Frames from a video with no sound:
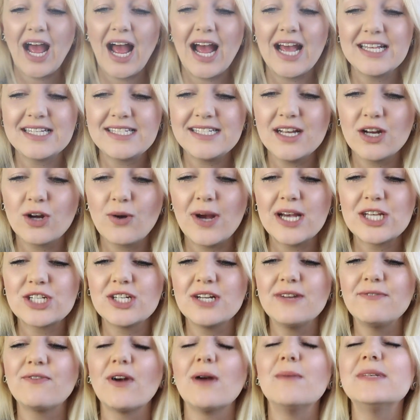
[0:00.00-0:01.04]
I see a
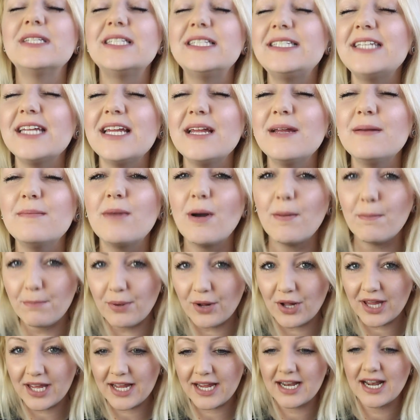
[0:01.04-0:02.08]
question from Steam
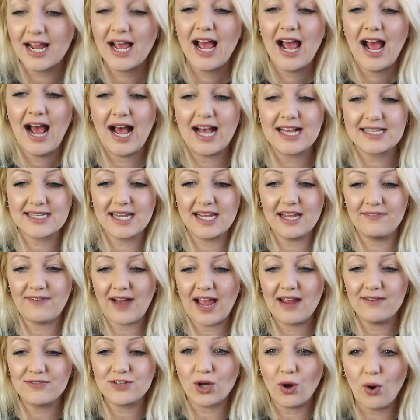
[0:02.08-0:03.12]
Bullet asking if I
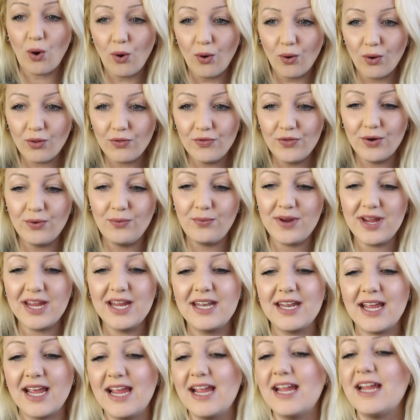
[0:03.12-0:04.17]
have to hold the
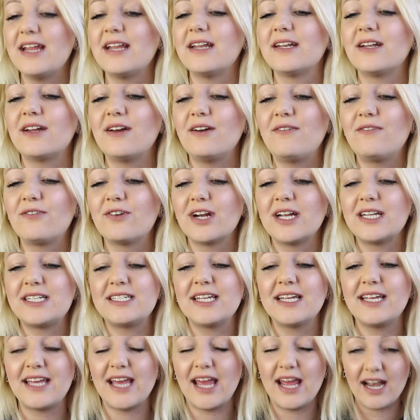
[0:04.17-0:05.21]
weed in for it
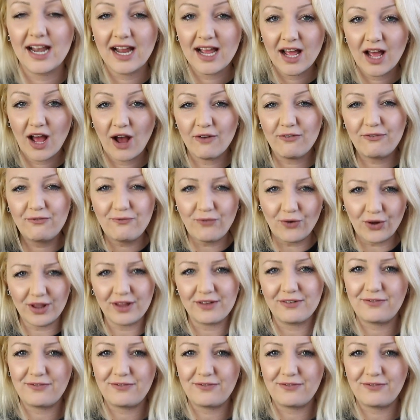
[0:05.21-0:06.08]
to get a full